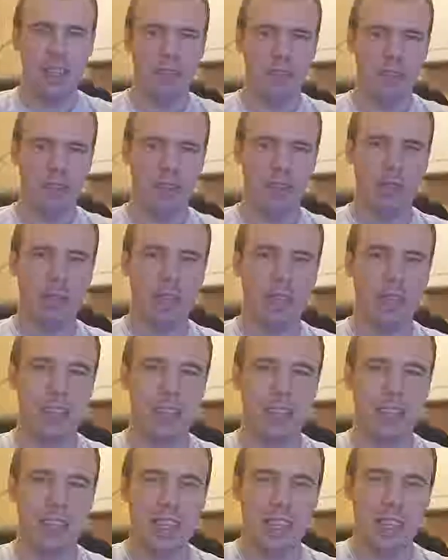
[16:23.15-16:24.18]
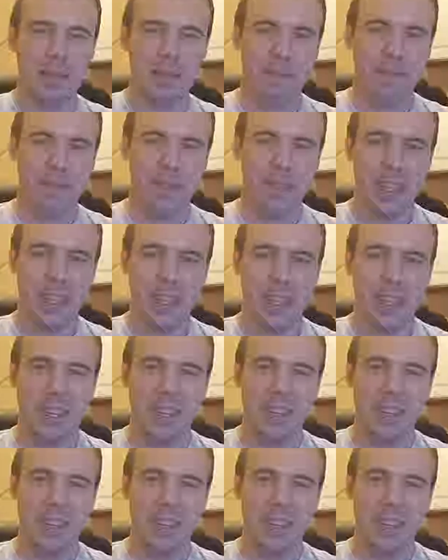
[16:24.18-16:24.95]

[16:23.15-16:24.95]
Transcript: very well, you know,